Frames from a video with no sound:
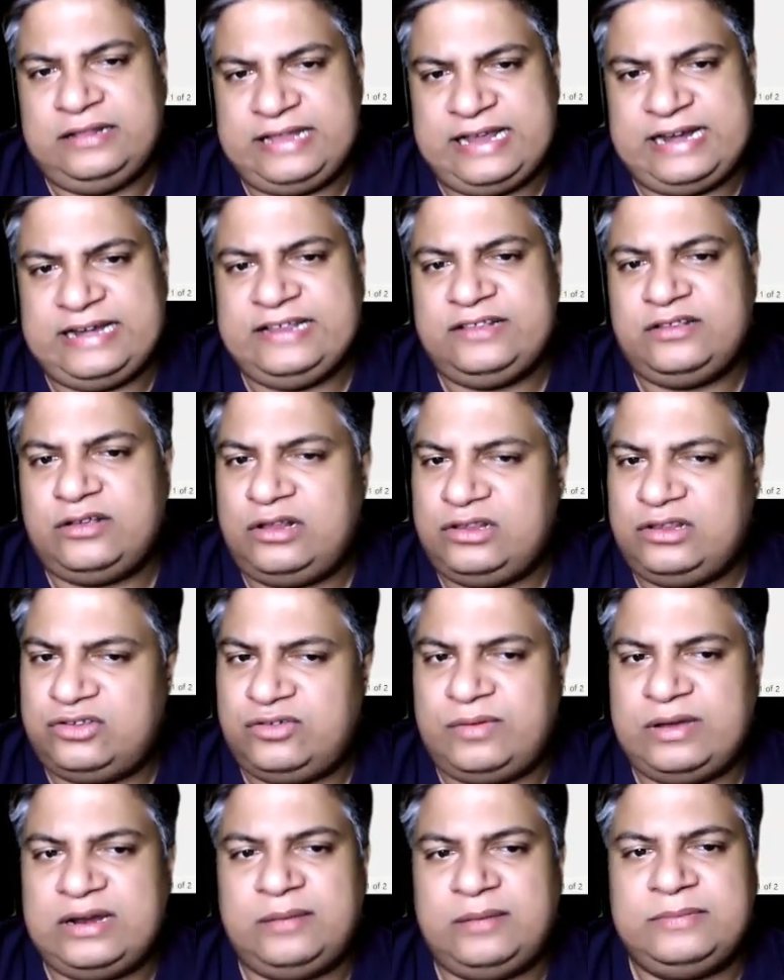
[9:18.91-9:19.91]
That is
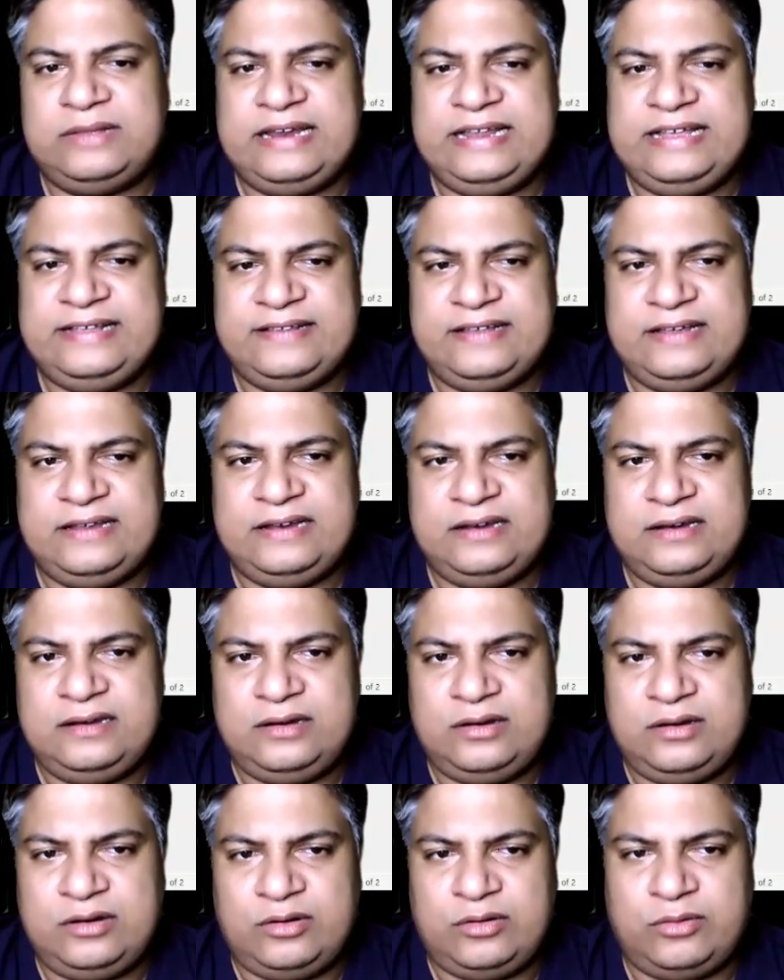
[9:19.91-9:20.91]
also one of the reason,
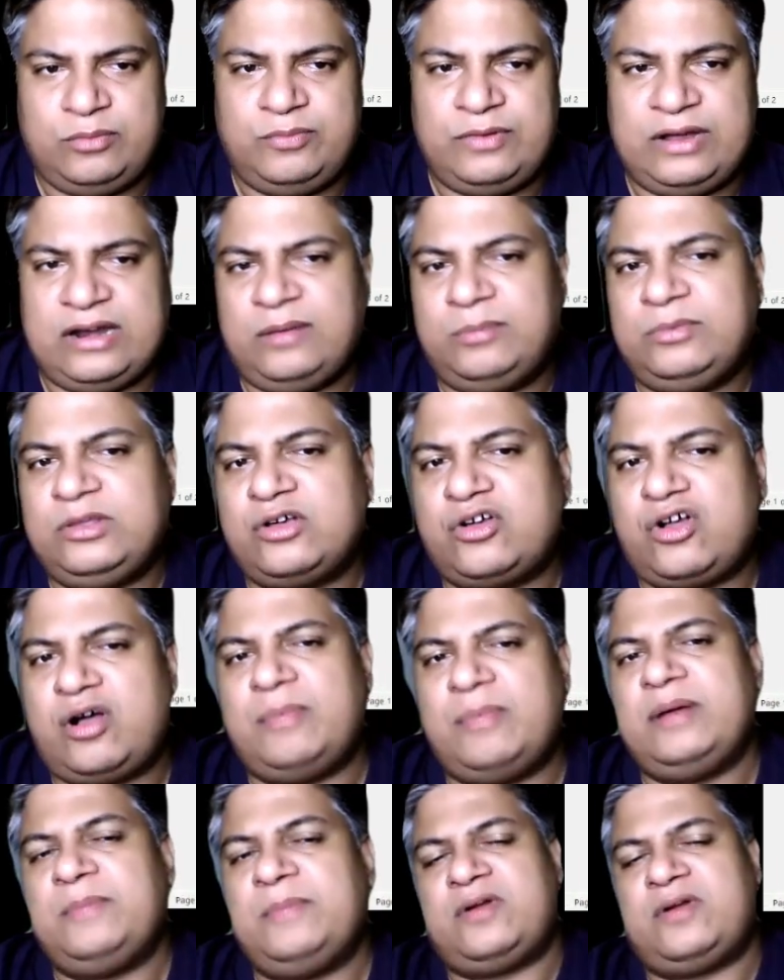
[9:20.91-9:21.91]
of one of the
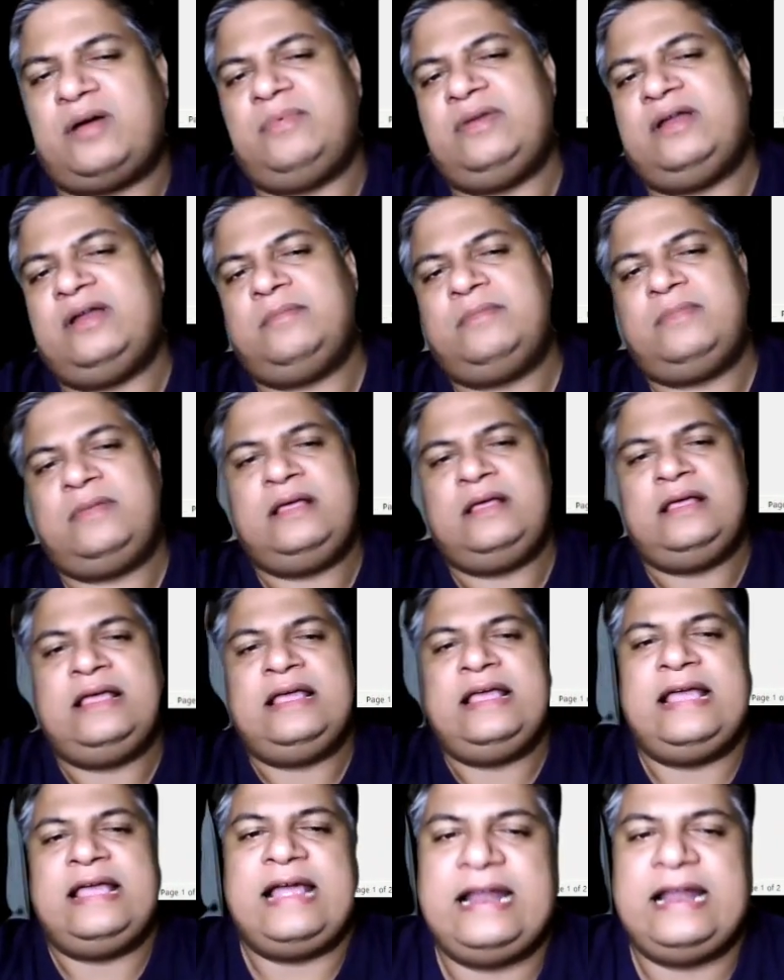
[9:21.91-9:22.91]
common problem.
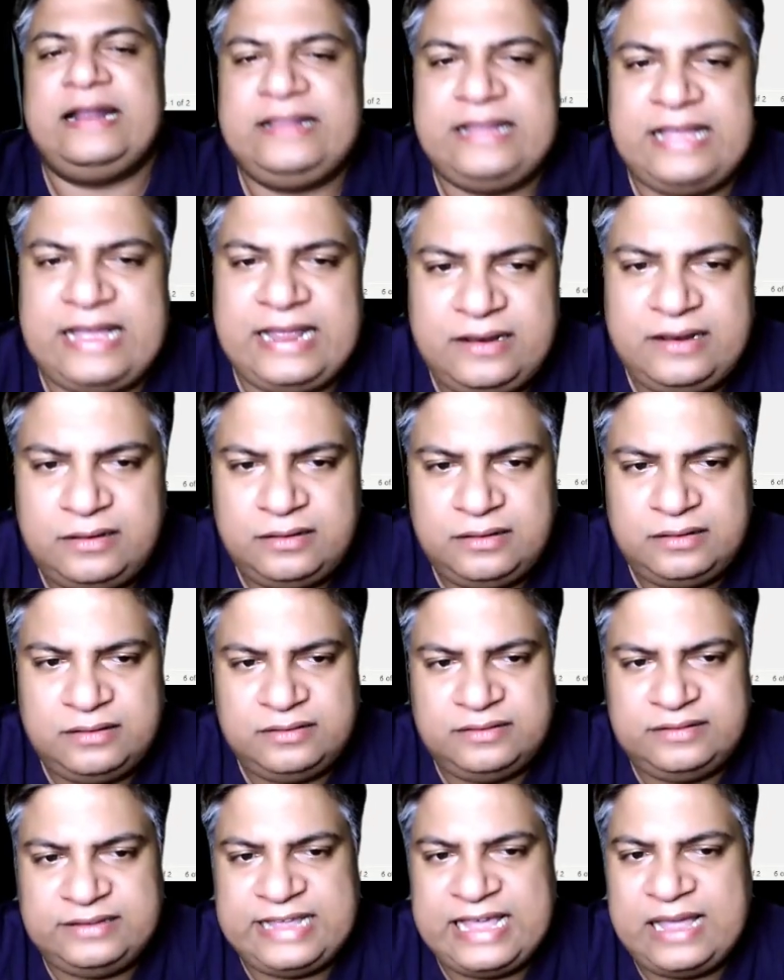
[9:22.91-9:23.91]
And then
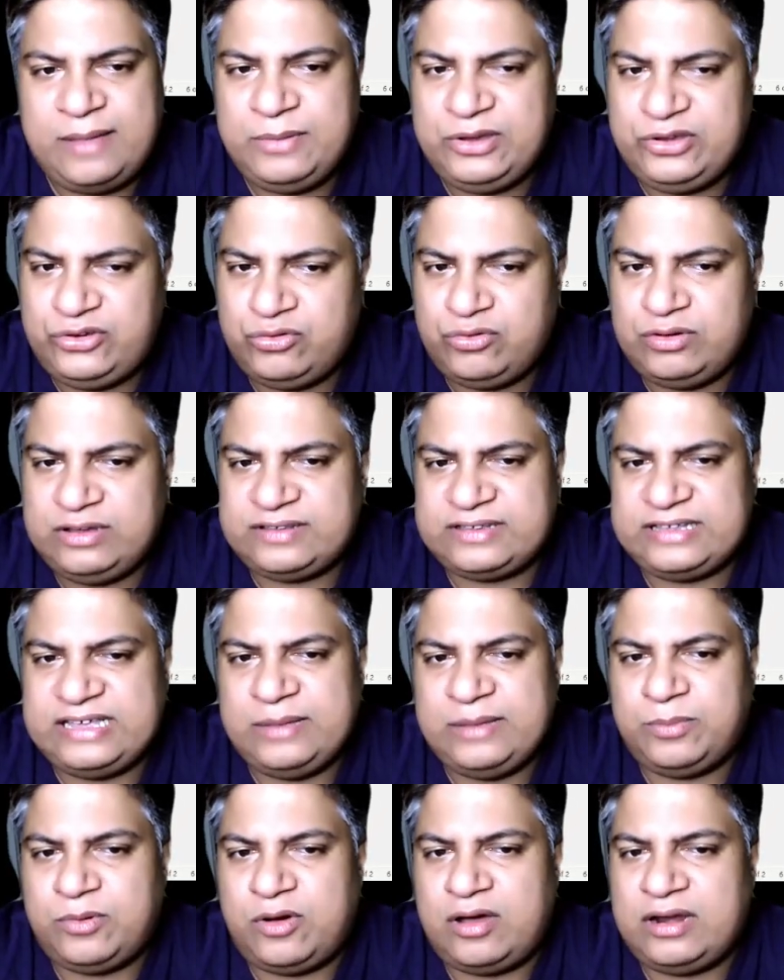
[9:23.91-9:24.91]
same issue is
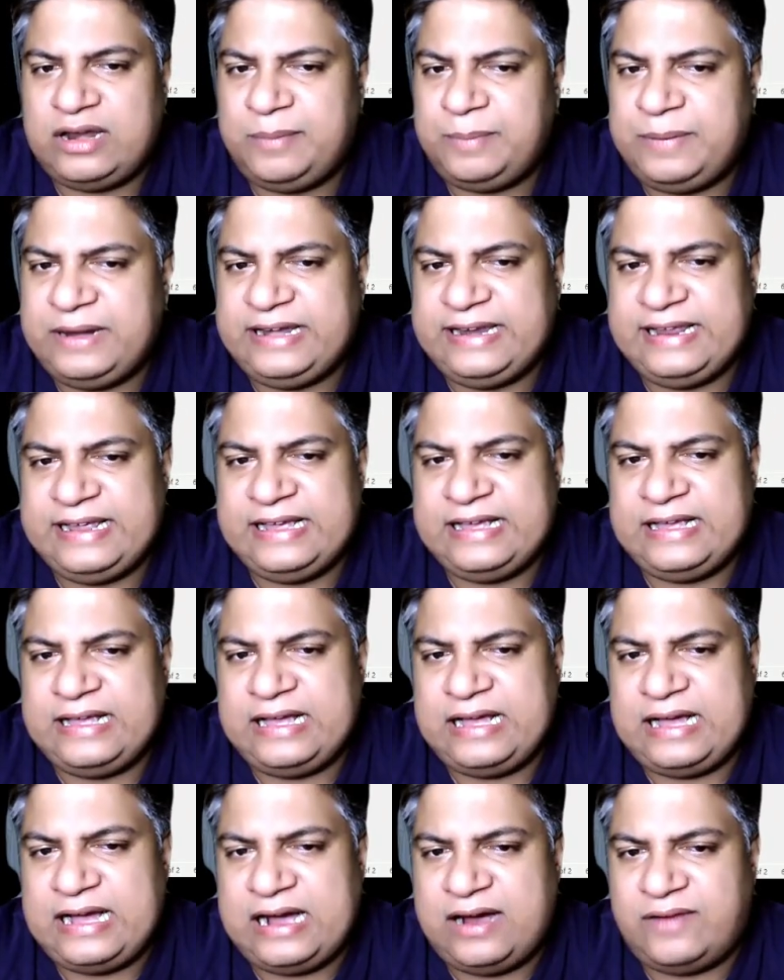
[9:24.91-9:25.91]
keep on repeating
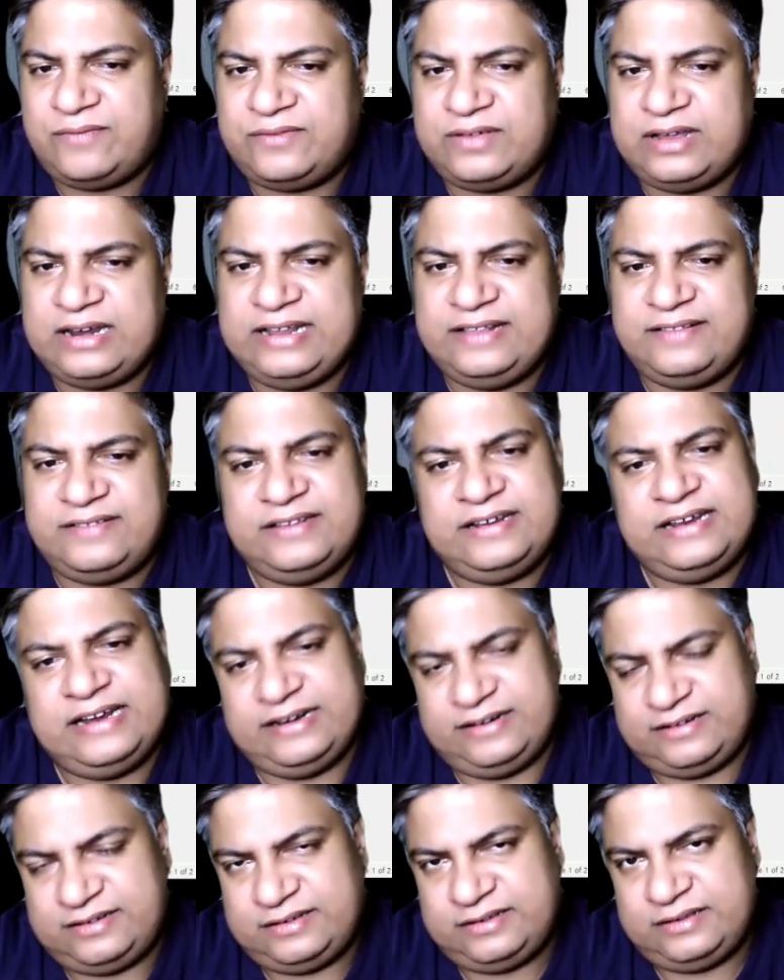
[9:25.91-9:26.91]
after
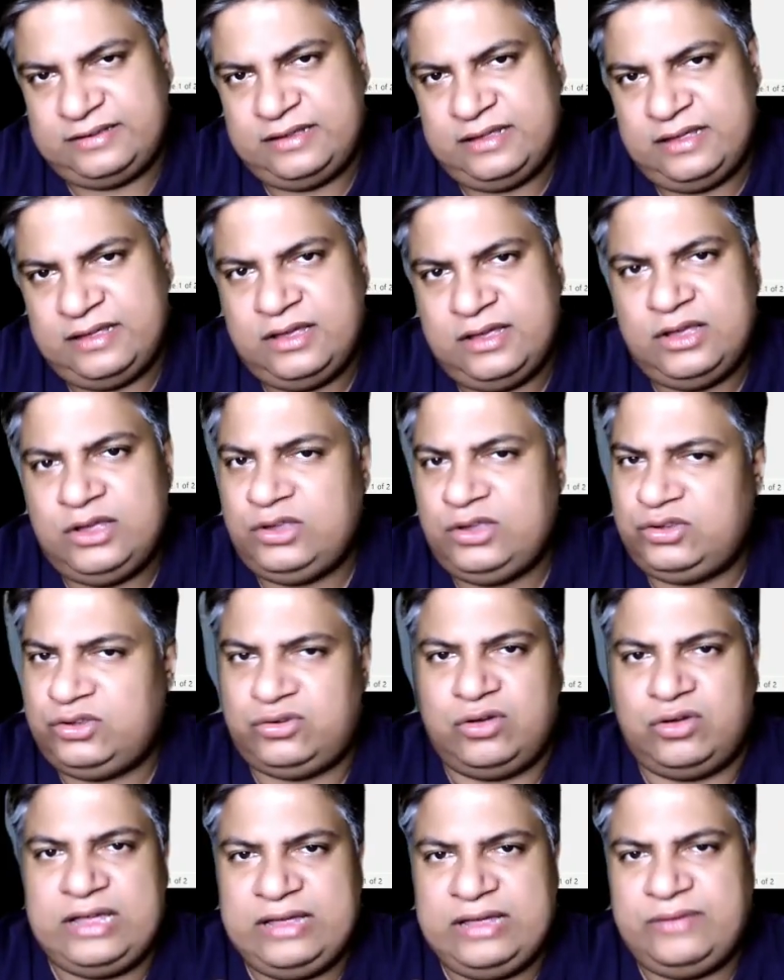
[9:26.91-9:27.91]
incidents.
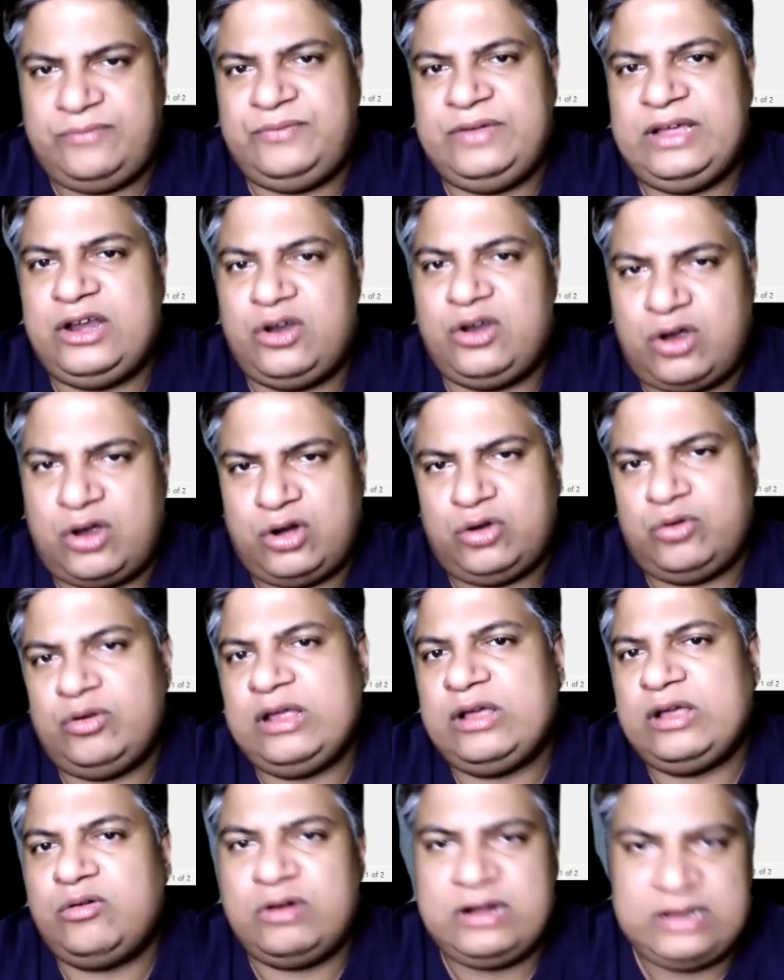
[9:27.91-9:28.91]
So if we are not
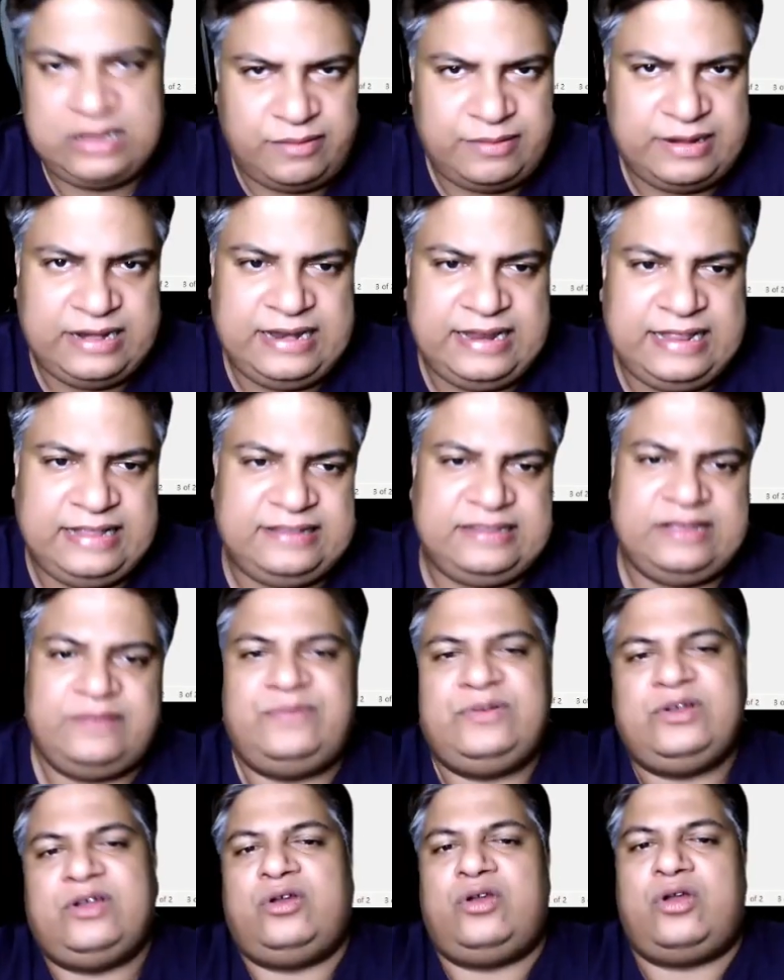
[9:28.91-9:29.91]
doing good governance,
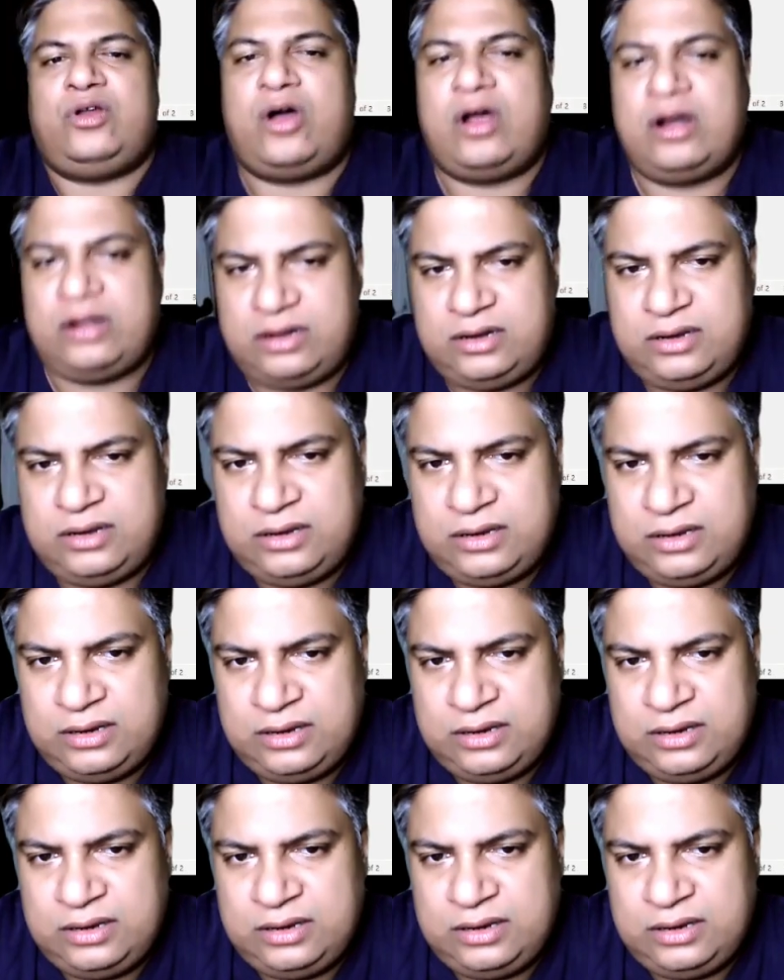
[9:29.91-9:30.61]
if you are not